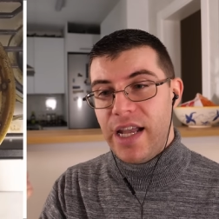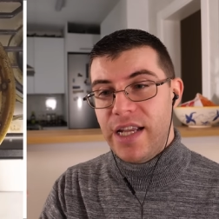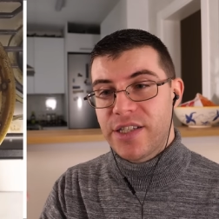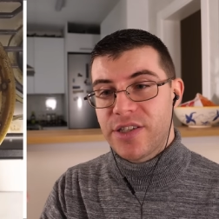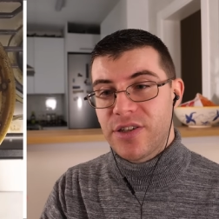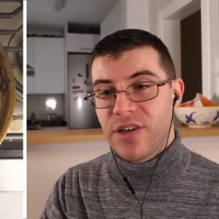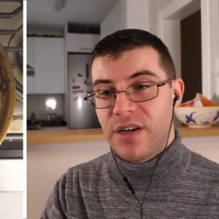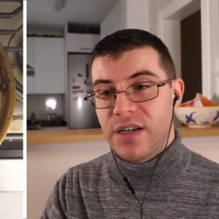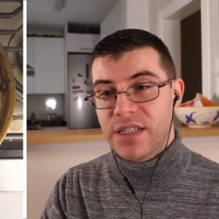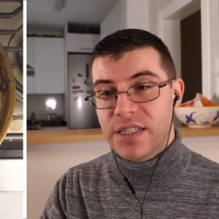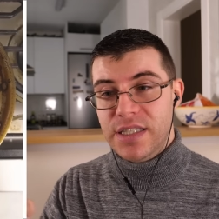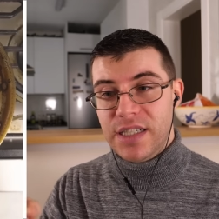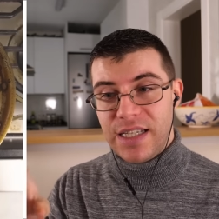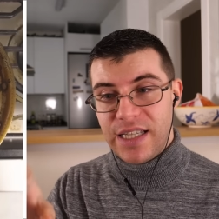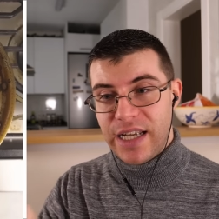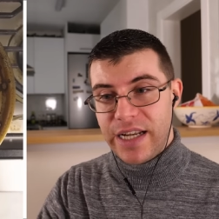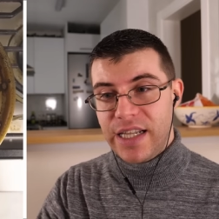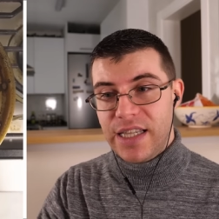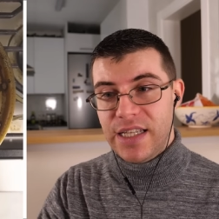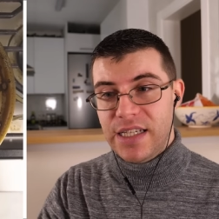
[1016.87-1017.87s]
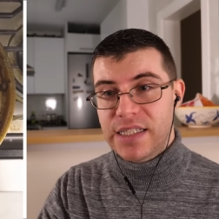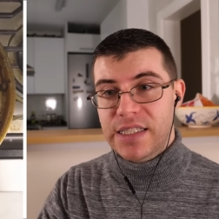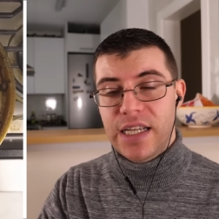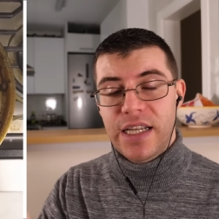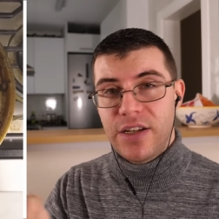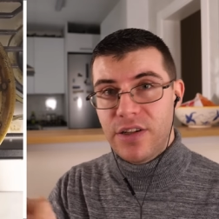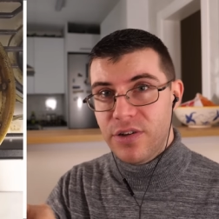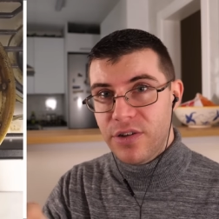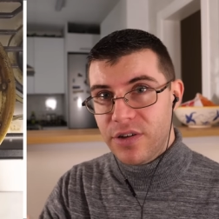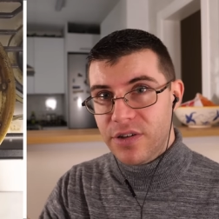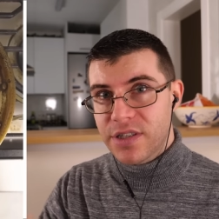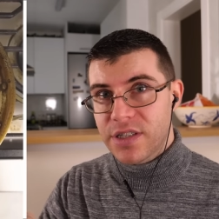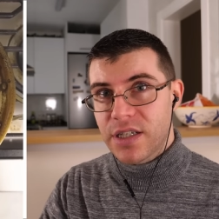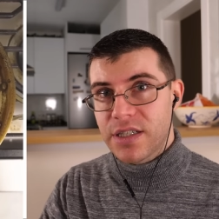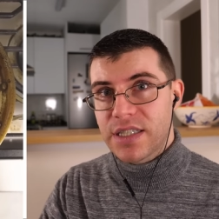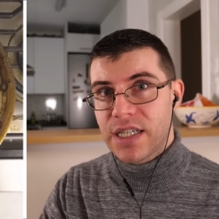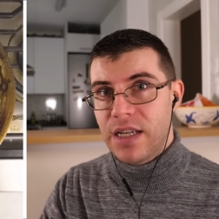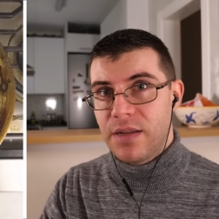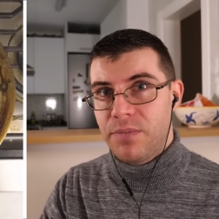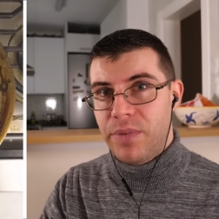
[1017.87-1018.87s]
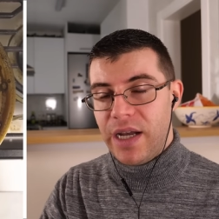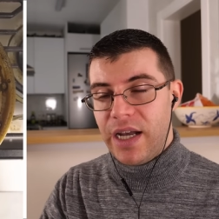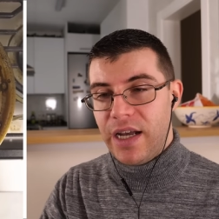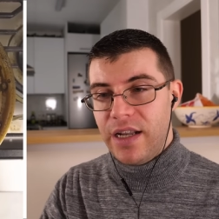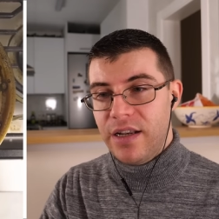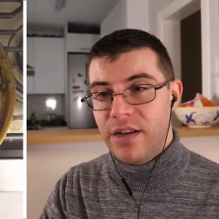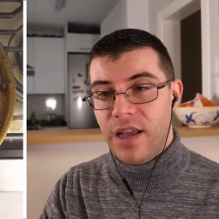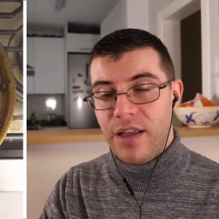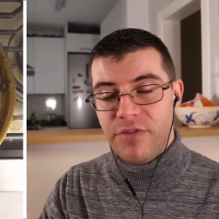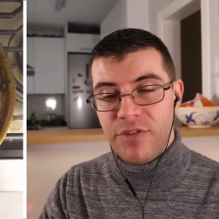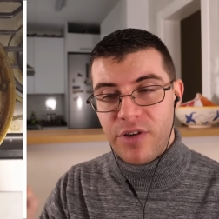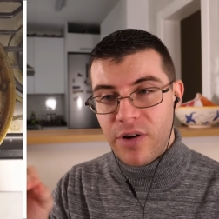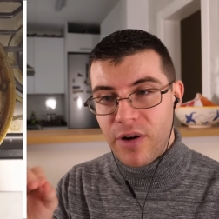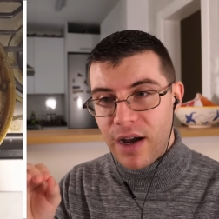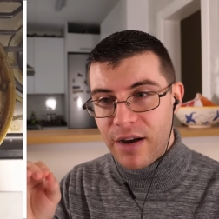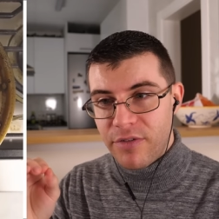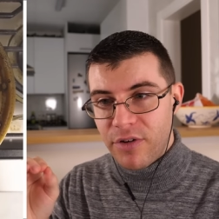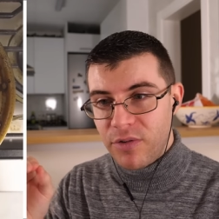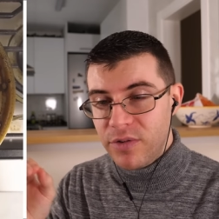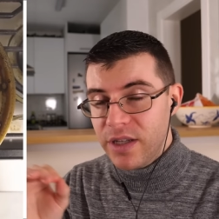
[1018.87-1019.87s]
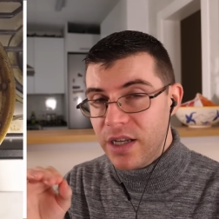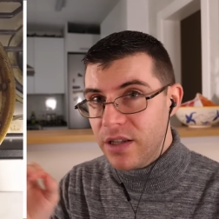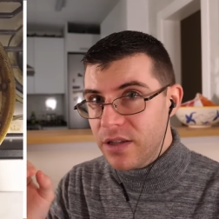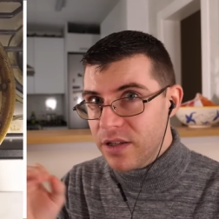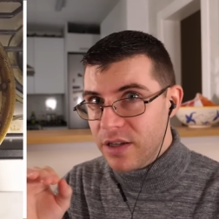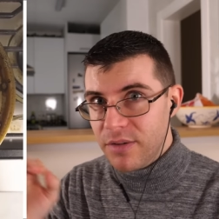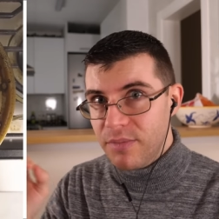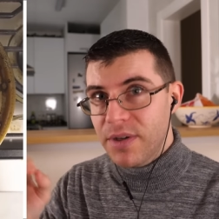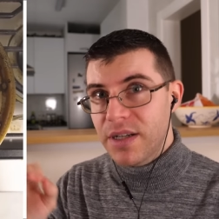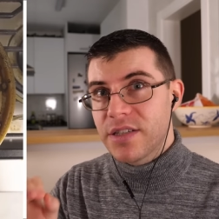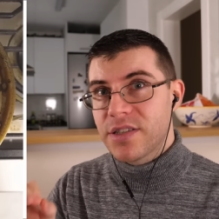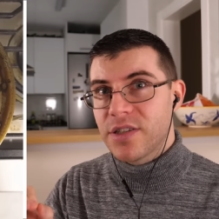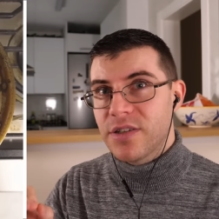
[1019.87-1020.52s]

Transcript: a sauce like this in a little saute pan, if you have only a little bit of